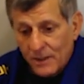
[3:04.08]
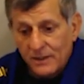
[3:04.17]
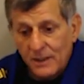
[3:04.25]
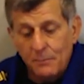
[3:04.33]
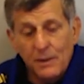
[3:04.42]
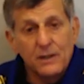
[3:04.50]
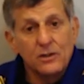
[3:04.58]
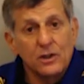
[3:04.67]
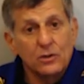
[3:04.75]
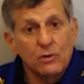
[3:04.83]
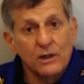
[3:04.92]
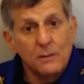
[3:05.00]
Depending
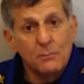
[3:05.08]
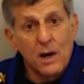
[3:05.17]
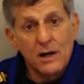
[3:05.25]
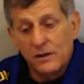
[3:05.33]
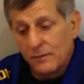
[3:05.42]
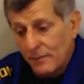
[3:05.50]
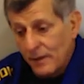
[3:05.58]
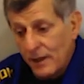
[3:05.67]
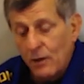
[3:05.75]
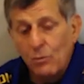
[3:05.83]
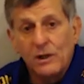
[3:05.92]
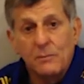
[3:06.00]
on a training partner,
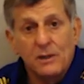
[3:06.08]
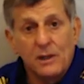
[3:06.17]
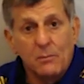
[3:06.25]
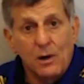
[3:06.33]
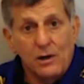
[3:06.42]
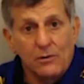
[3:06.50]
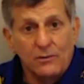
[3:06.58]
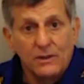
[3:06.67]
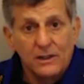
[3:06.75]
I want to be on the bottom.